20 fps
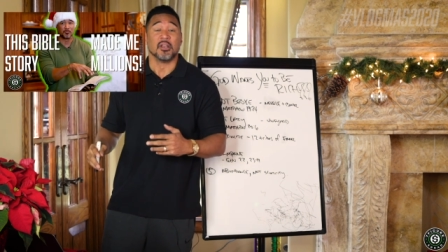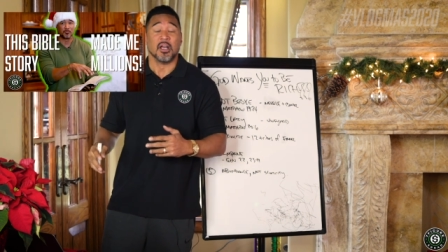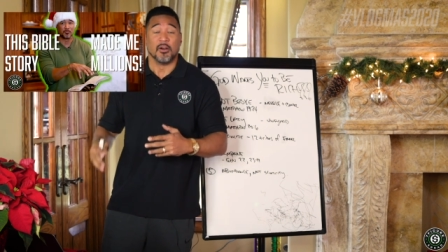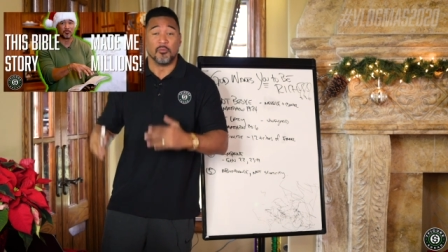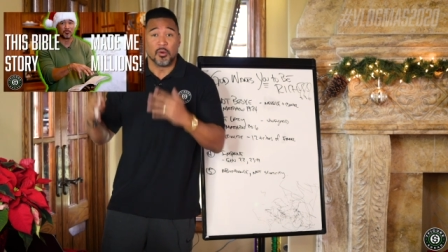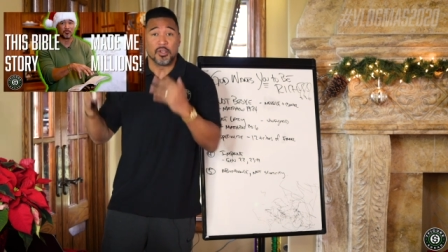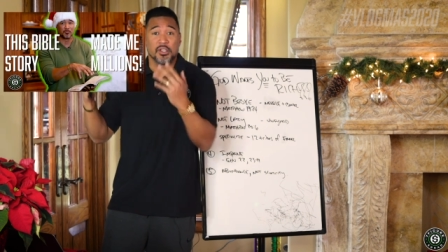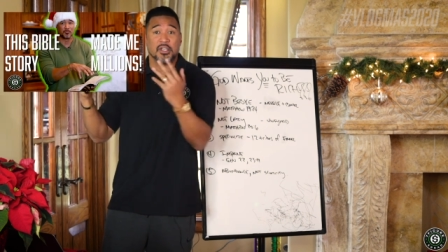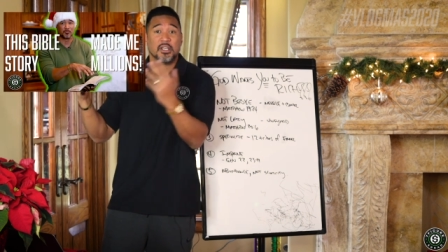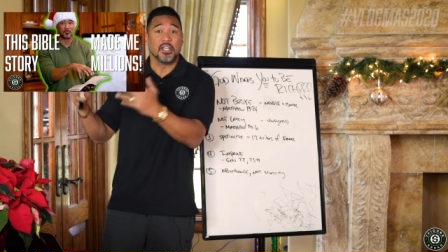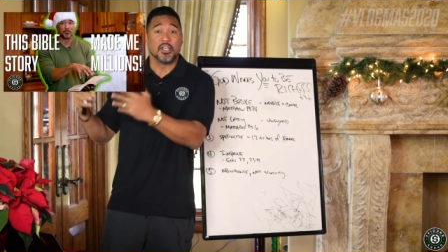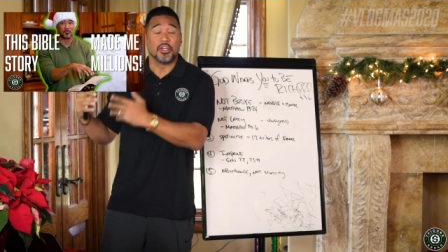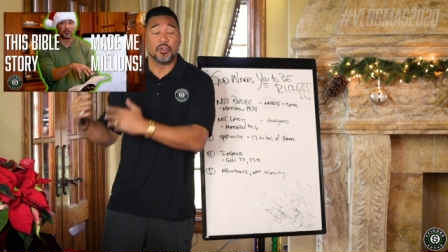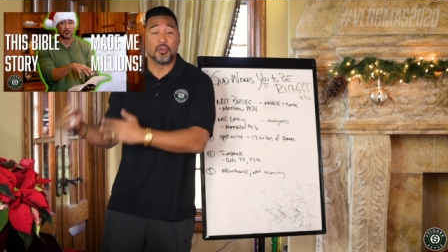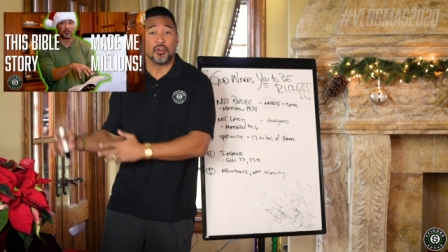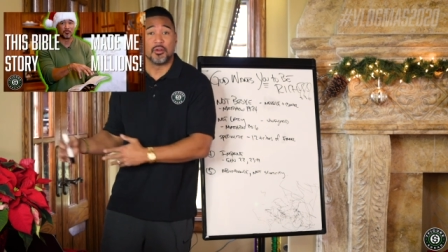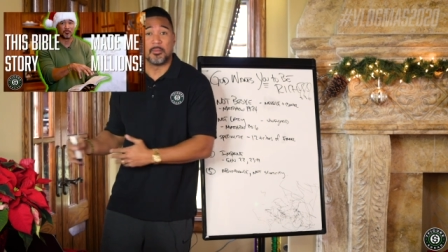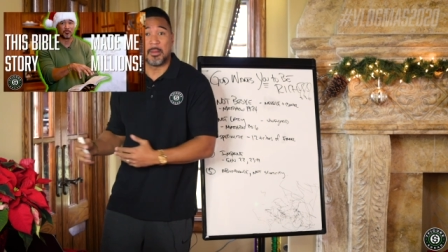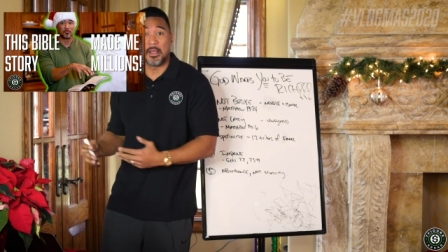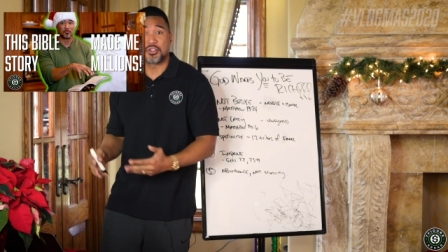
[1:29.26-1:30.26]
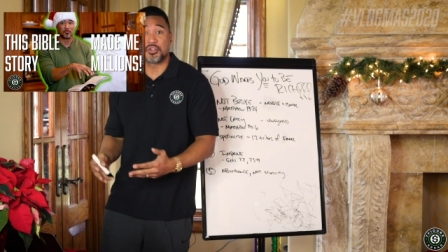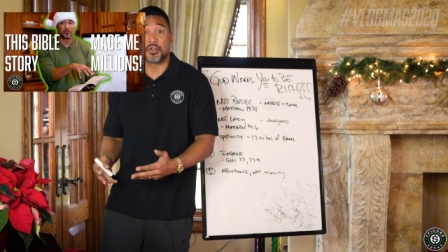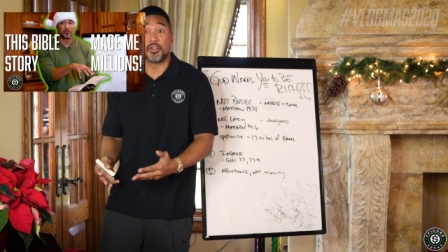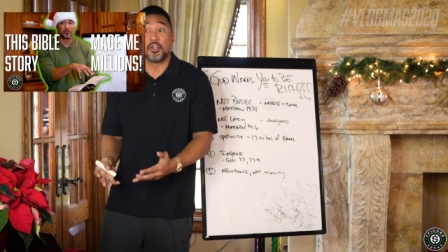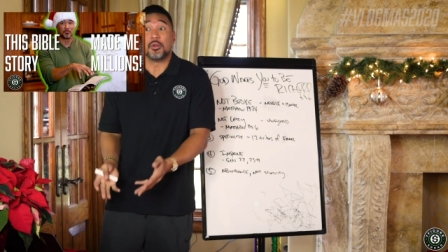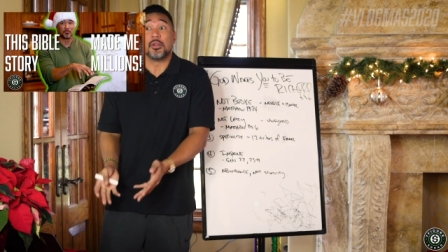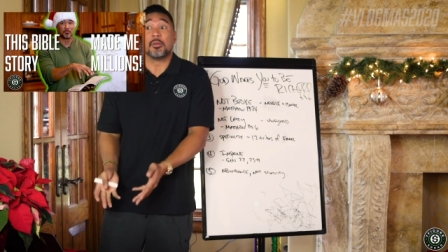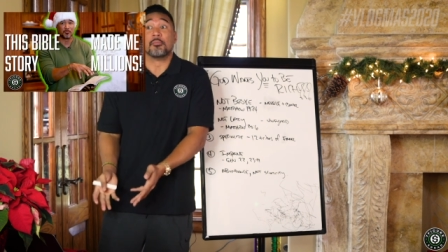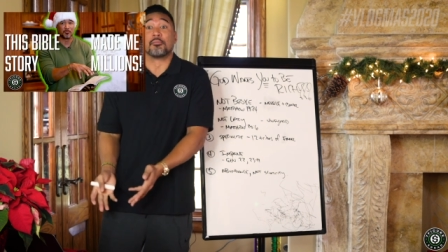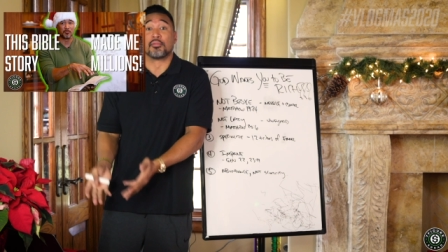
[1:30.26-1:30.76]
of what you need to do to make sure
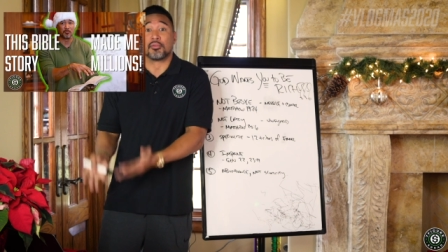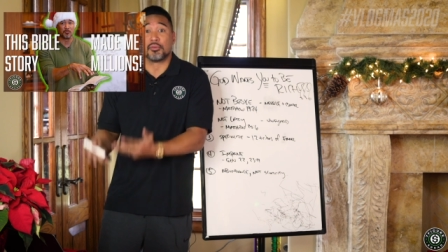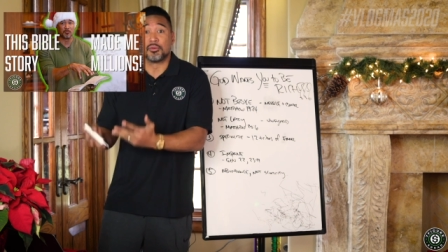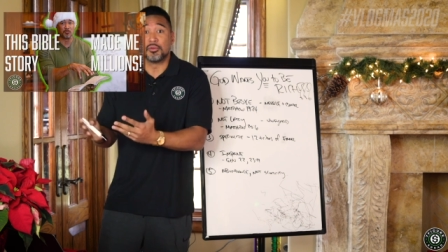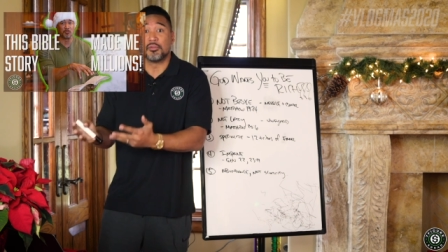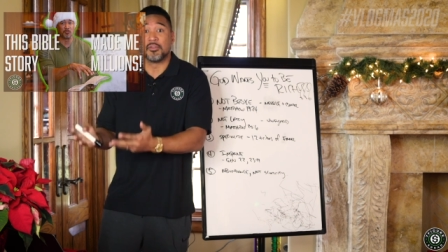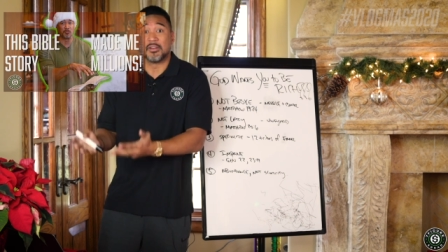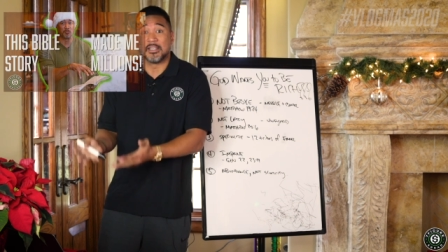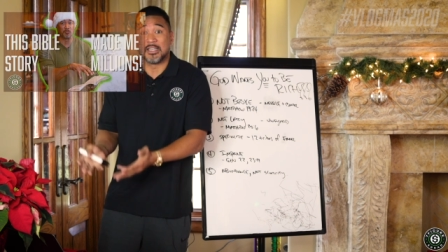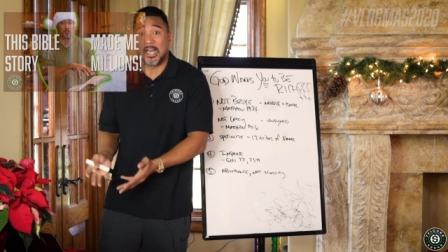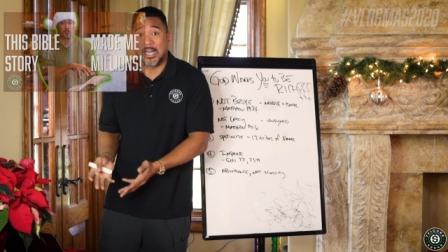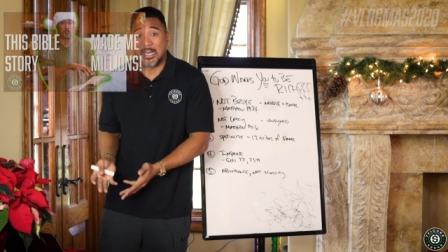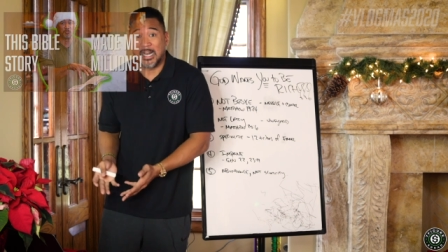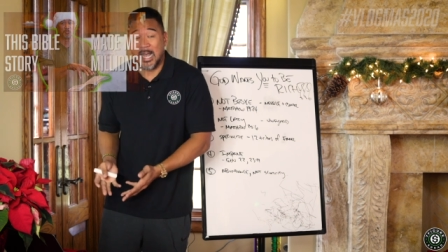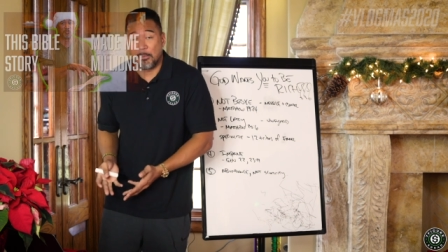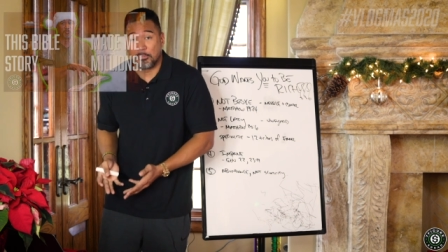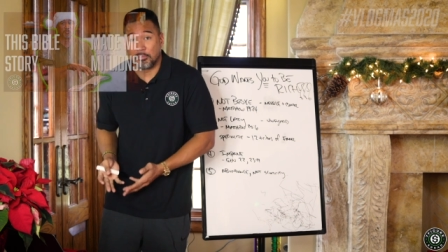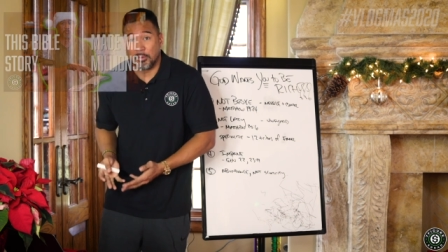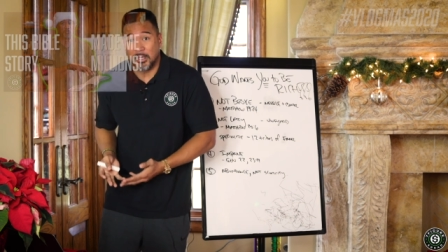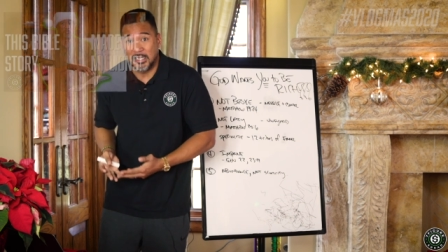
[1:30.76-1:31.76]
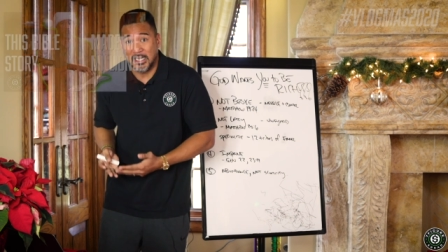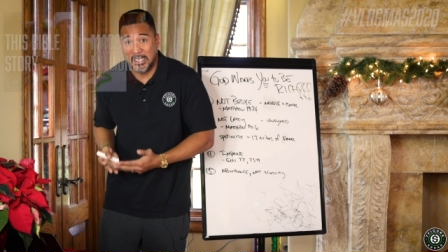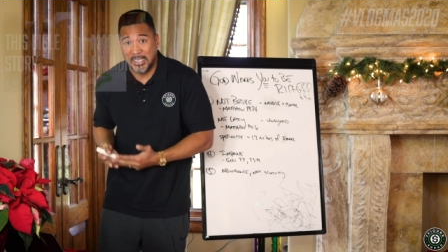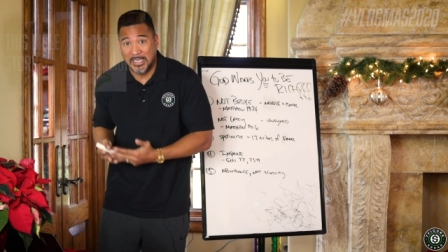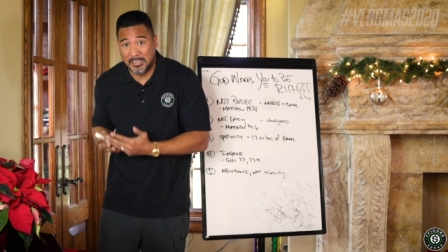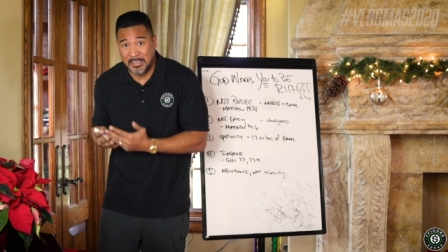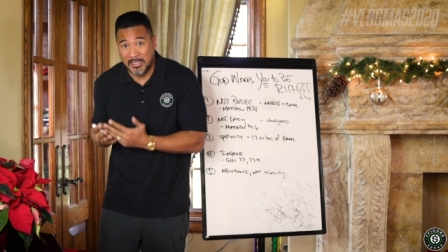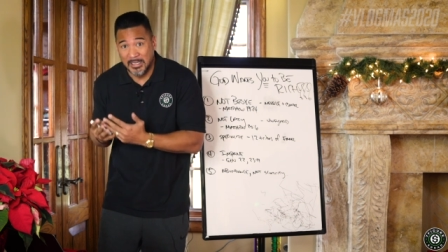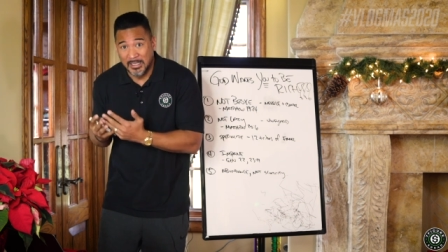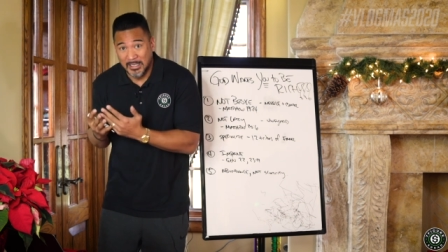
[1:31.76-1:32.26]
you improve and not operate
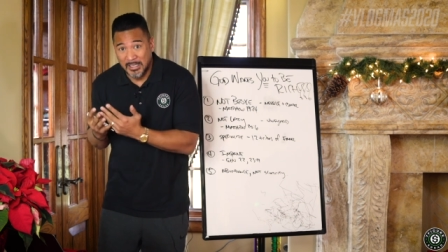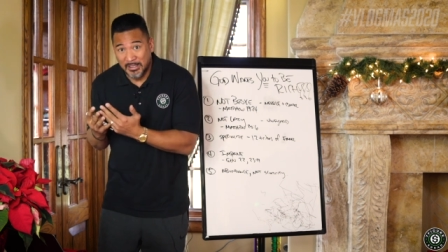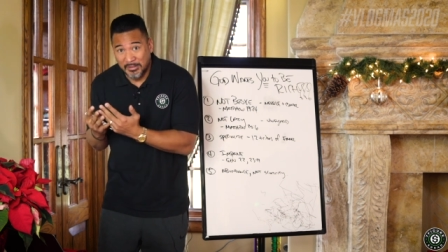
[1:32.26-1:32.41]
in